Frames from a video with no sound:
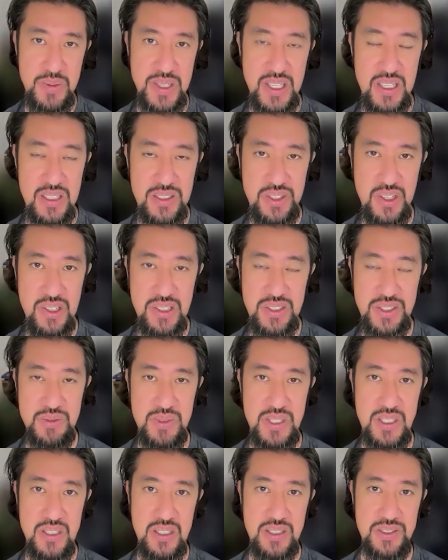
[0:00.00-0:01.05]
as honest
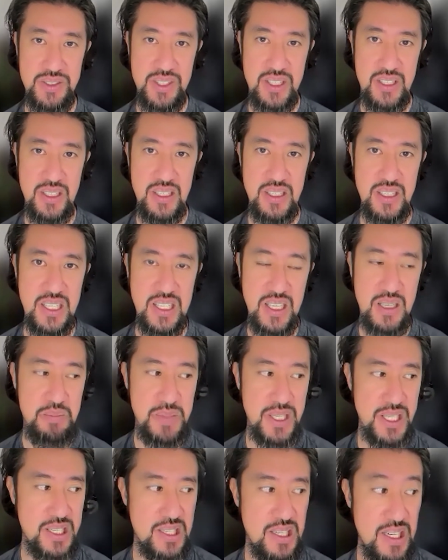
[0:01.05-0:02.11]
and real as I
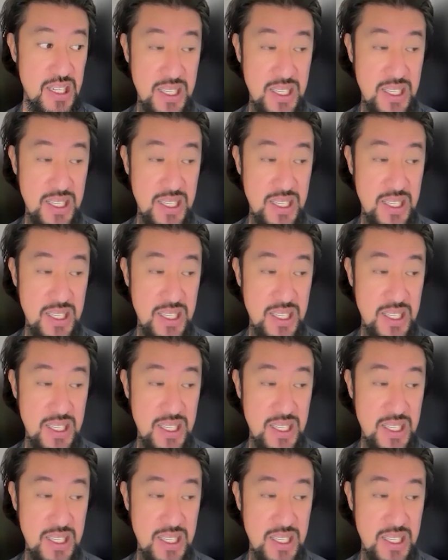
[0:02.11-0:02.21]
can be.